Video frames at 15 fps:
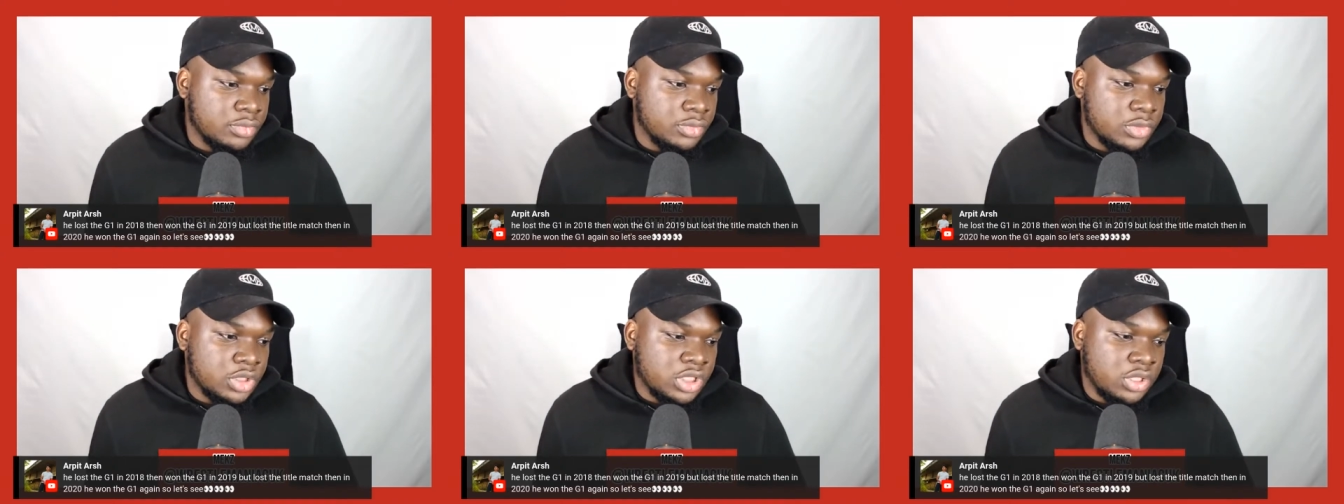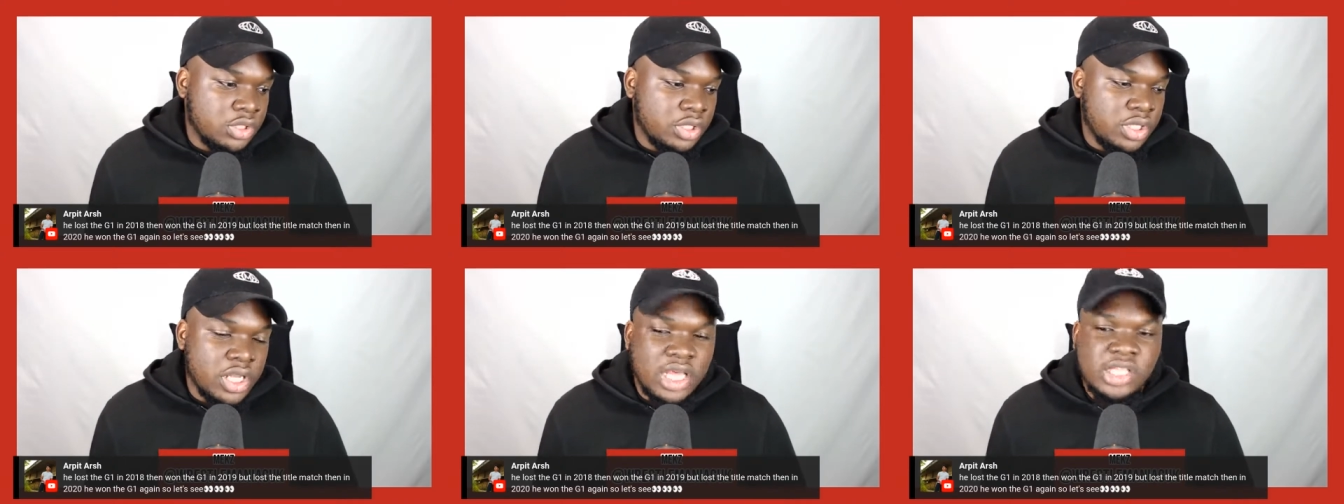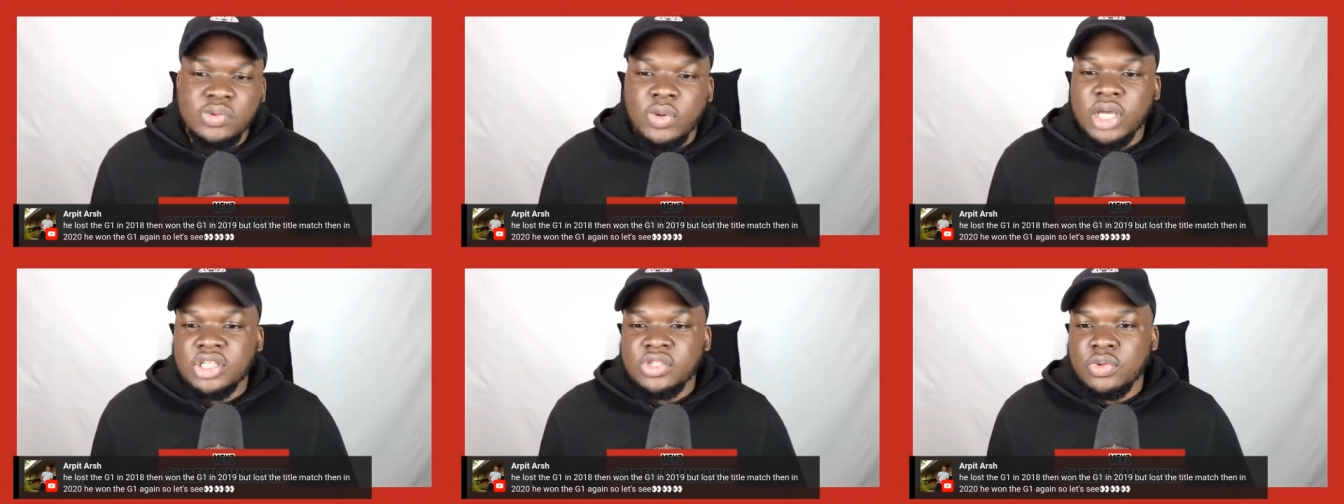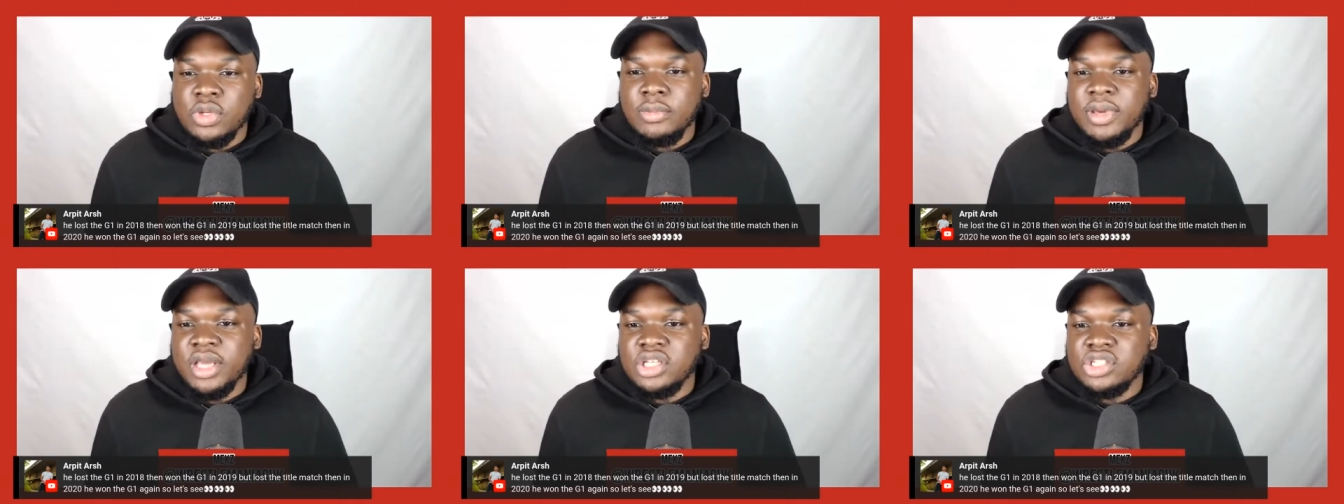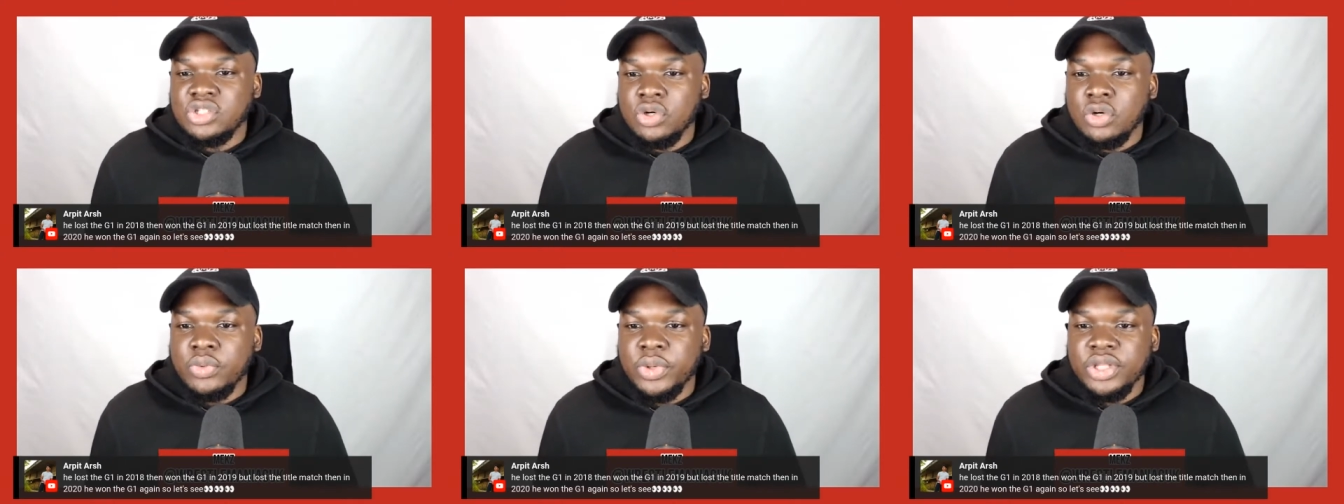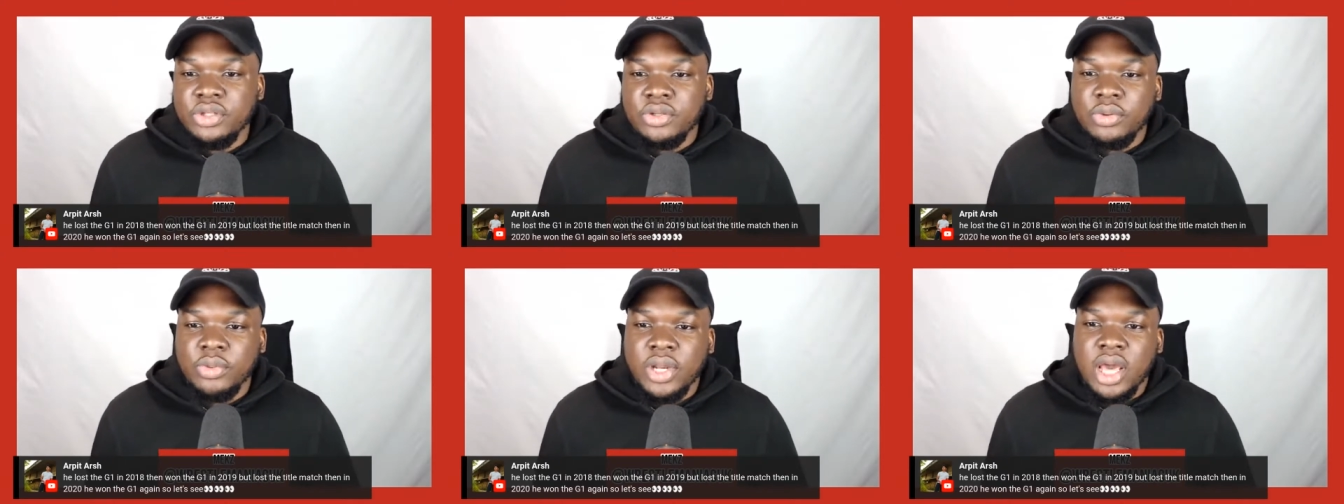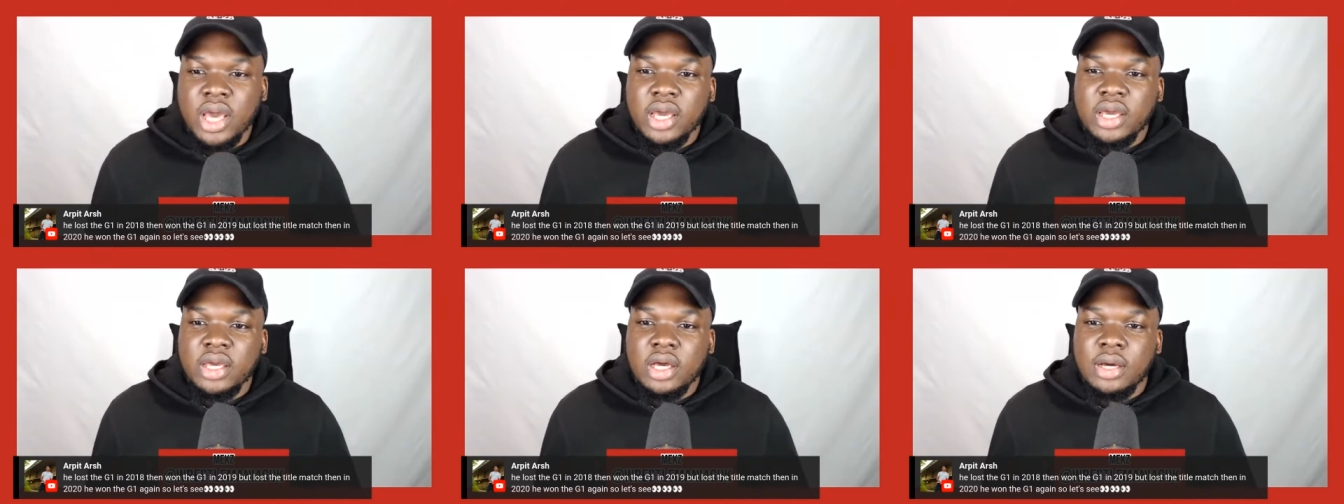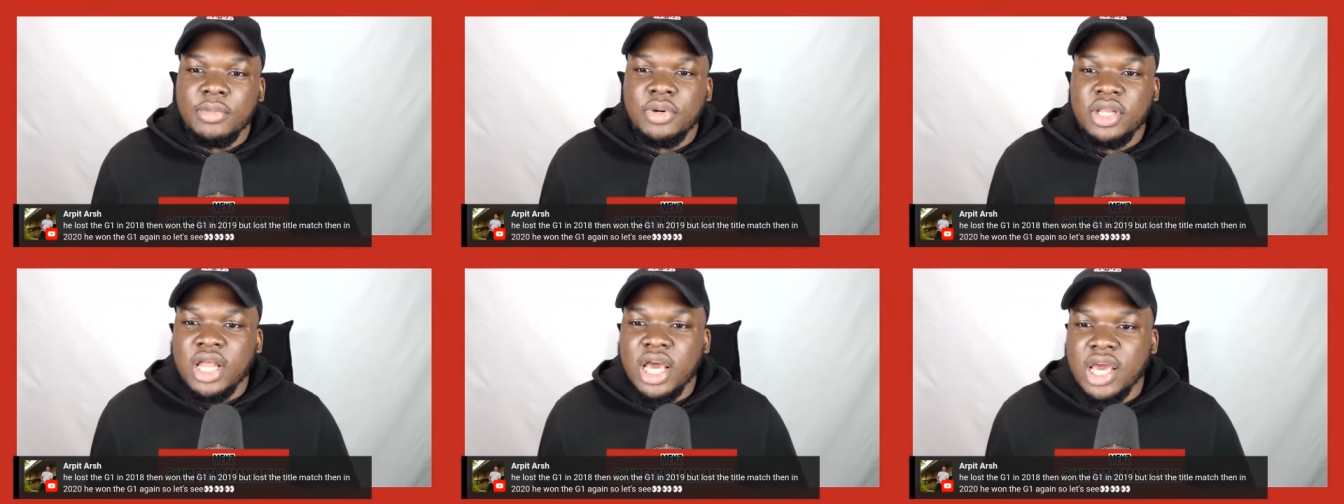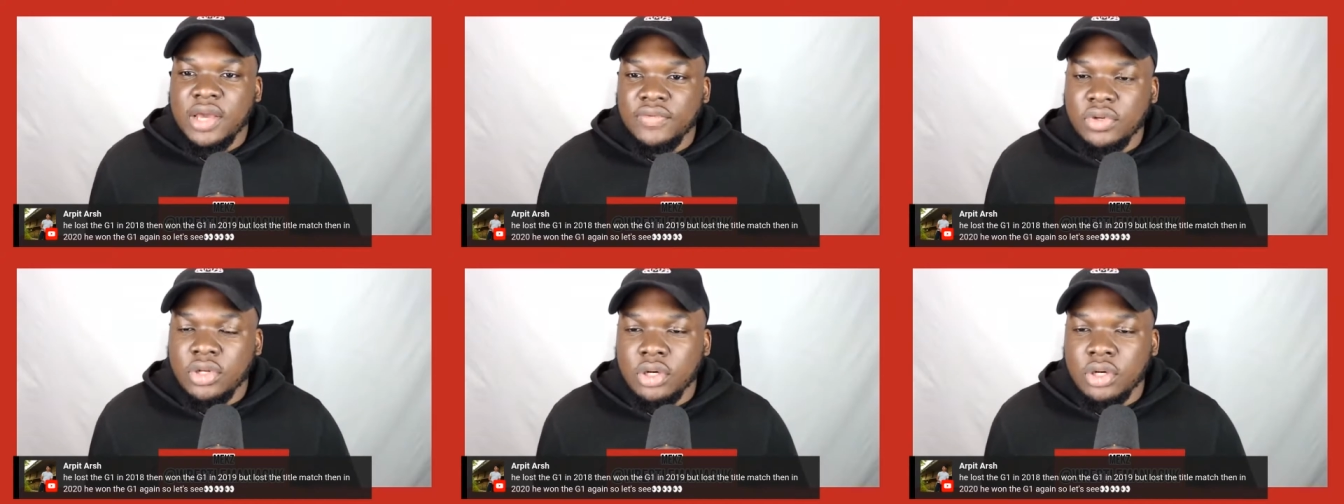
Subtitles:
It's good, and that's why I just want to make sure when I come on live,